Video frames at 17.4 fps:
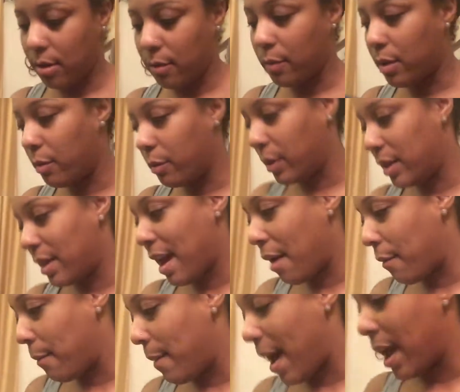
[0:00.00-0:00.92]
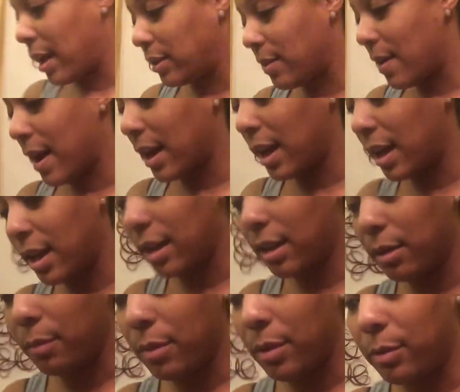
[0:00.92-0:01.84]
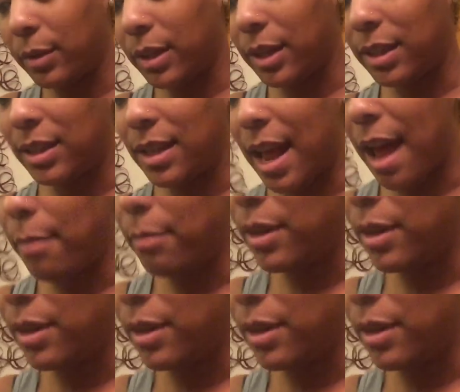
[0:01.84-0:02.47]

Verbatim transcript: the one without back so I can get the one with the snap.